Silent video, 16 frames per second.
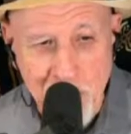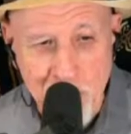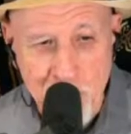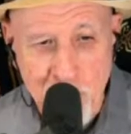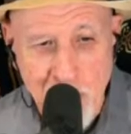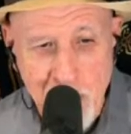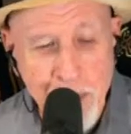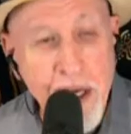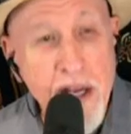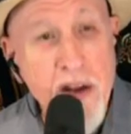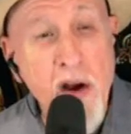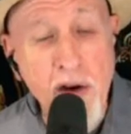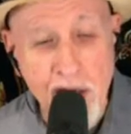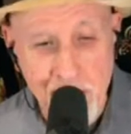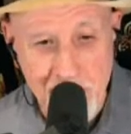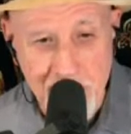His
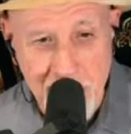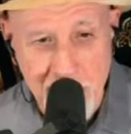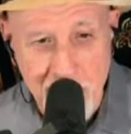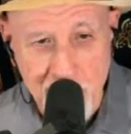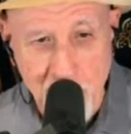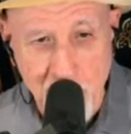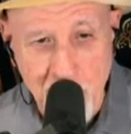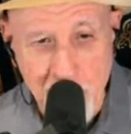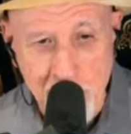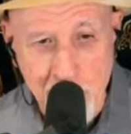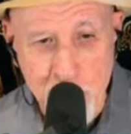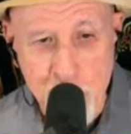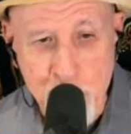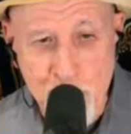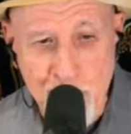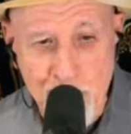autobiography is called
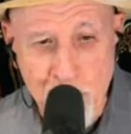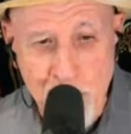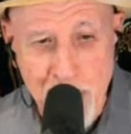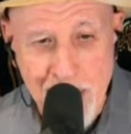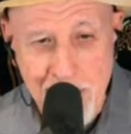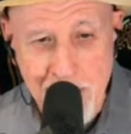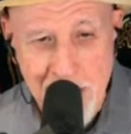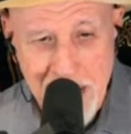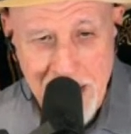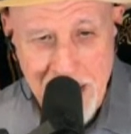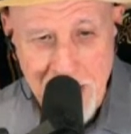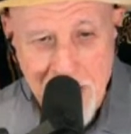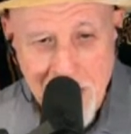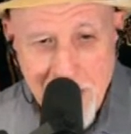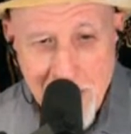Moon River and Me.